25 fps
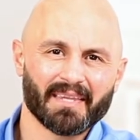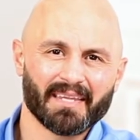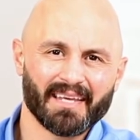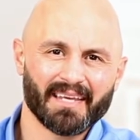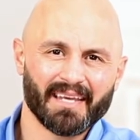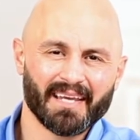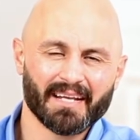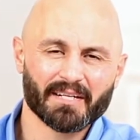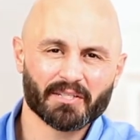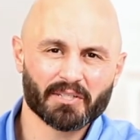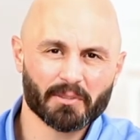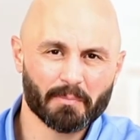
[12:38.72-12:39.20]

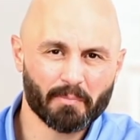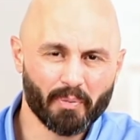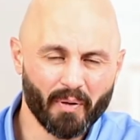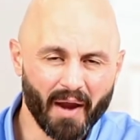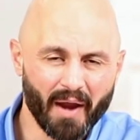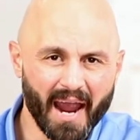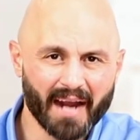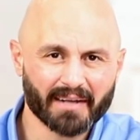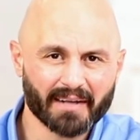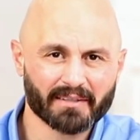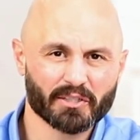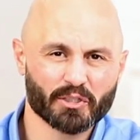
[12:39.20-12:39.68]
into
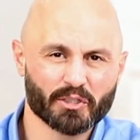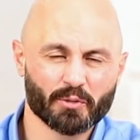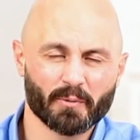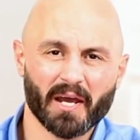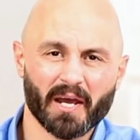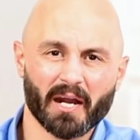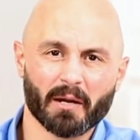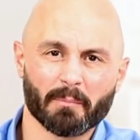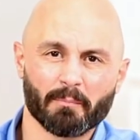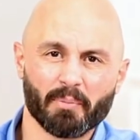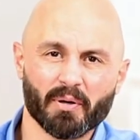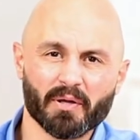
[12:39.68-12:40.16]
practice. We
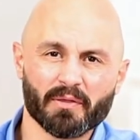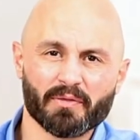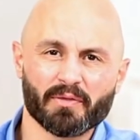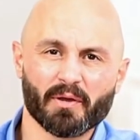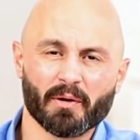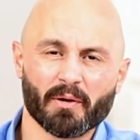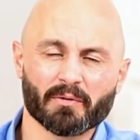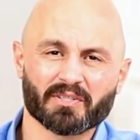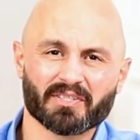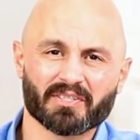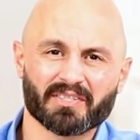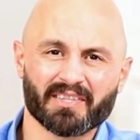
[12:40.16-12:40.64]
got to put
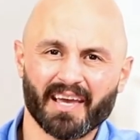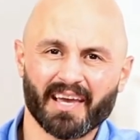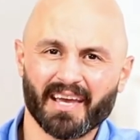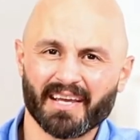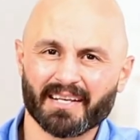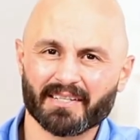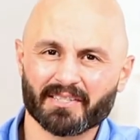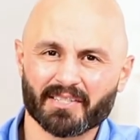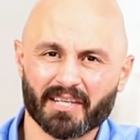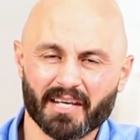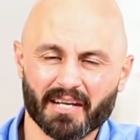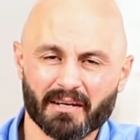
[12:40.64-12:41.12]
those
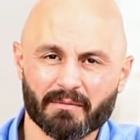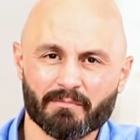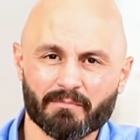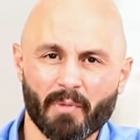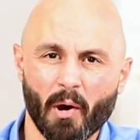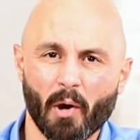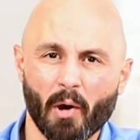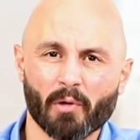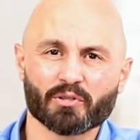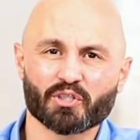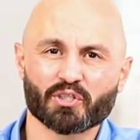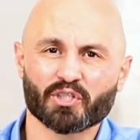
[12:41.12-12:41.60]
things in
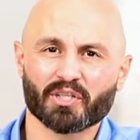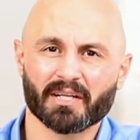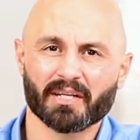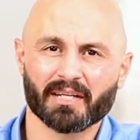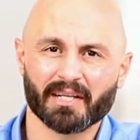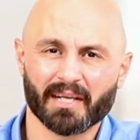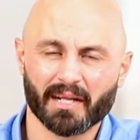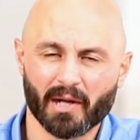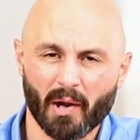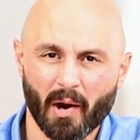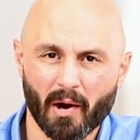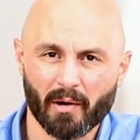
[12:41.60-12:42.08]
motion
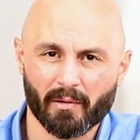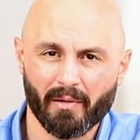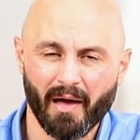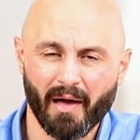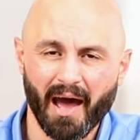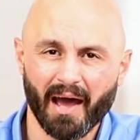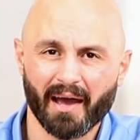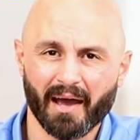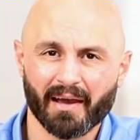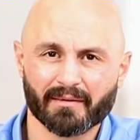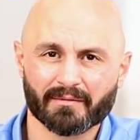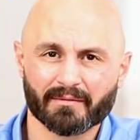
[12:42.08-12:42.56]
in our
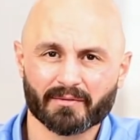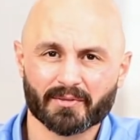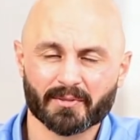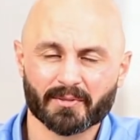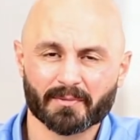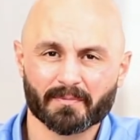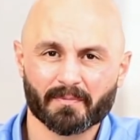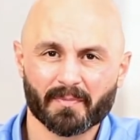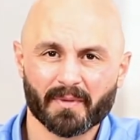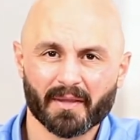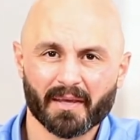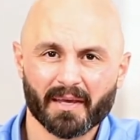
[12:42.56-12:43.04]

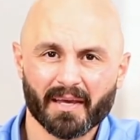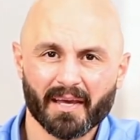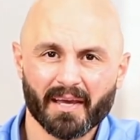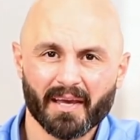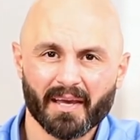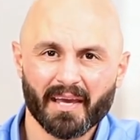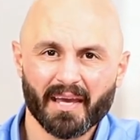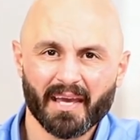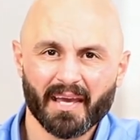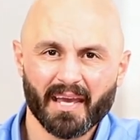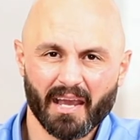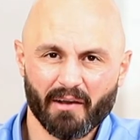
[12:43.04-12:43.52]
lives.
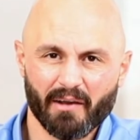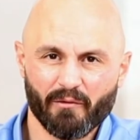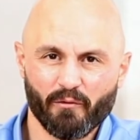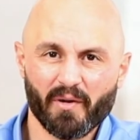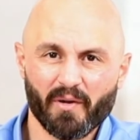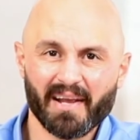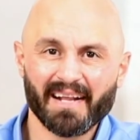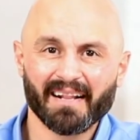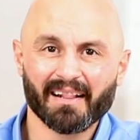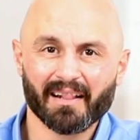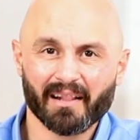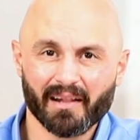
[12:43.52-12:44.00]
If
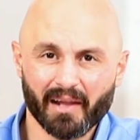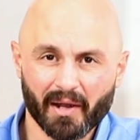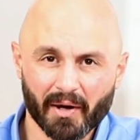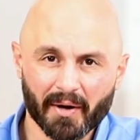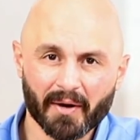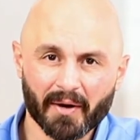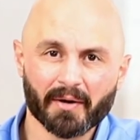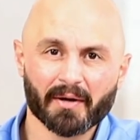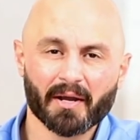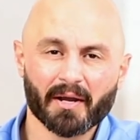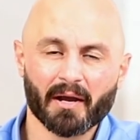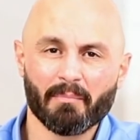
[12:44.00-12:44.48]
we
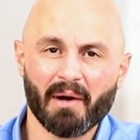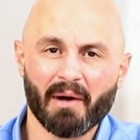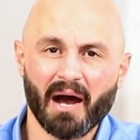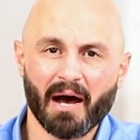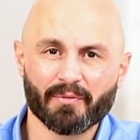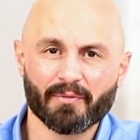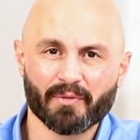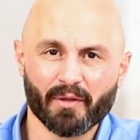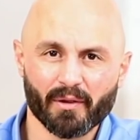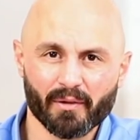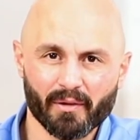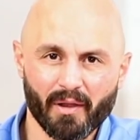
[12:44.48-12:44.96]
learn
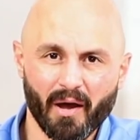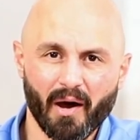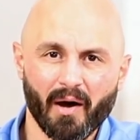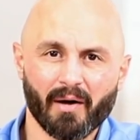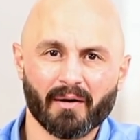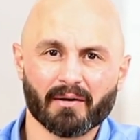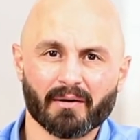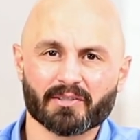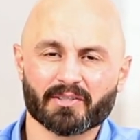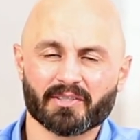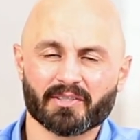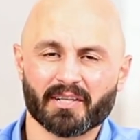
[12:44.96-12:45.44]
about the
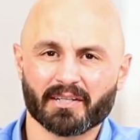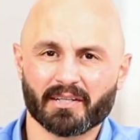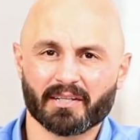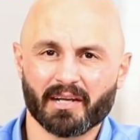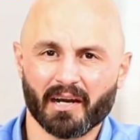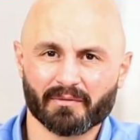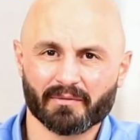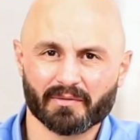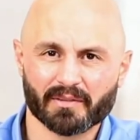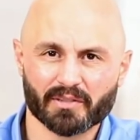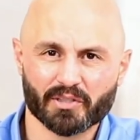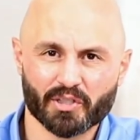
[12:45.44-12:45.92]
laws that
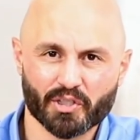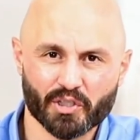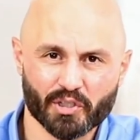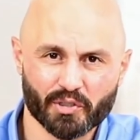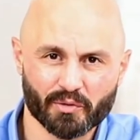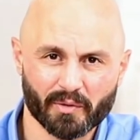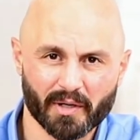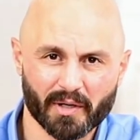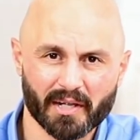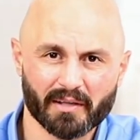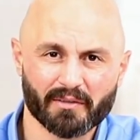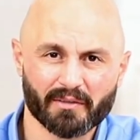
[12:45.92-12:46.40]
govern
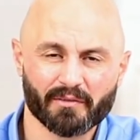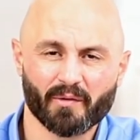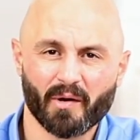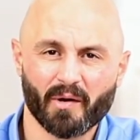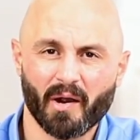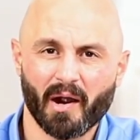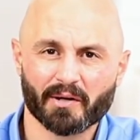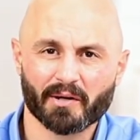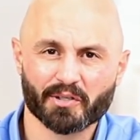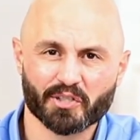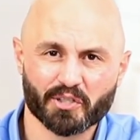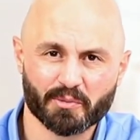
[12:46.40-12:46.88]
strength for
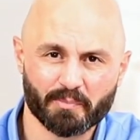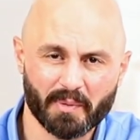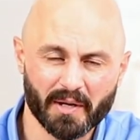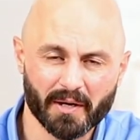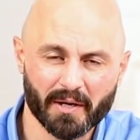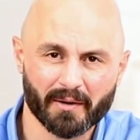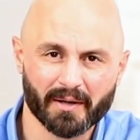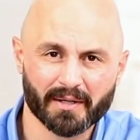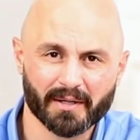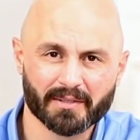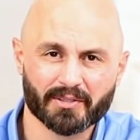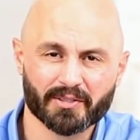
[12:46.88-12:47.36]
our
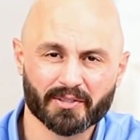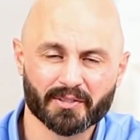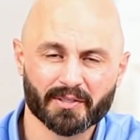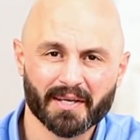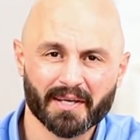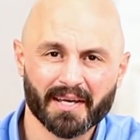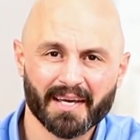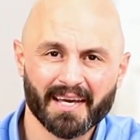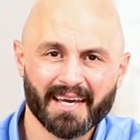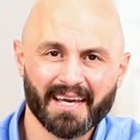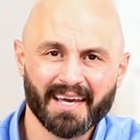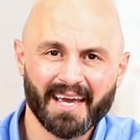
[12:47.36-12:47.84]
spirits
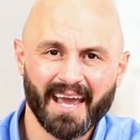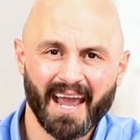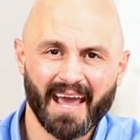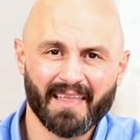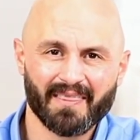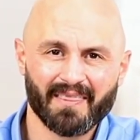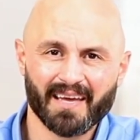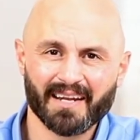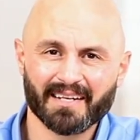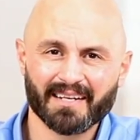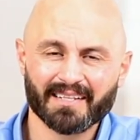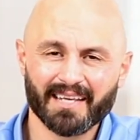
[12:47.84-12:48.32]

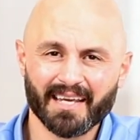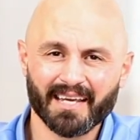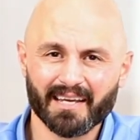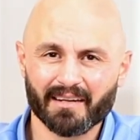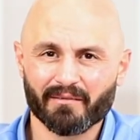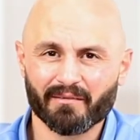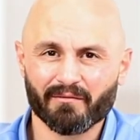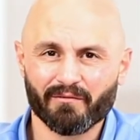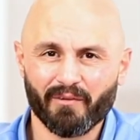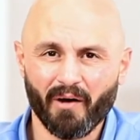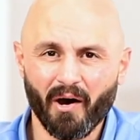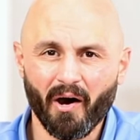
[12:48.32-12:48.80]
and then
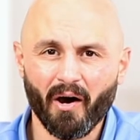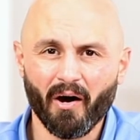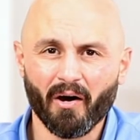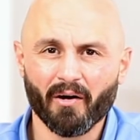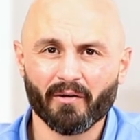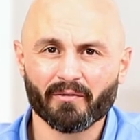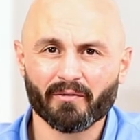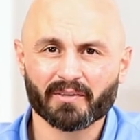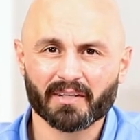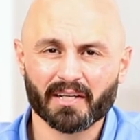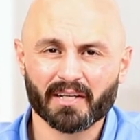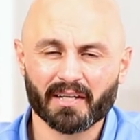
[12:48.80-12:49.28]
get
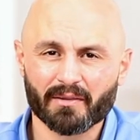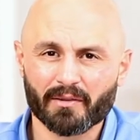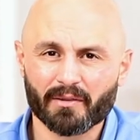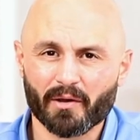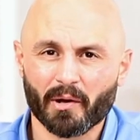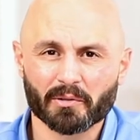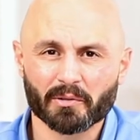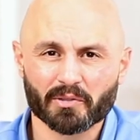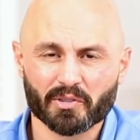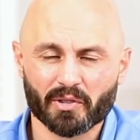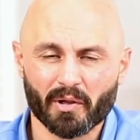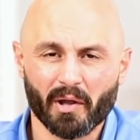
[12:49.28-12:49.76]
involved in
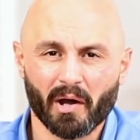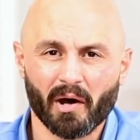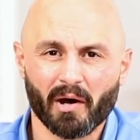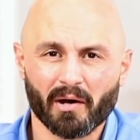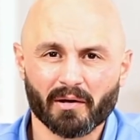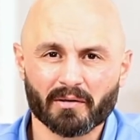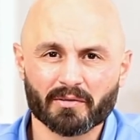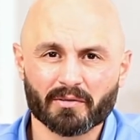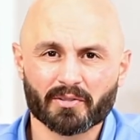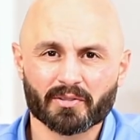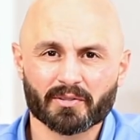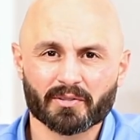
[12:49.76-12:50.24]
those
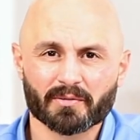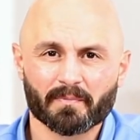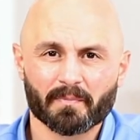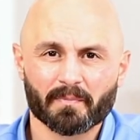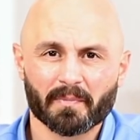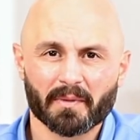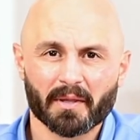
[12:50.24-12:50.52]
laws,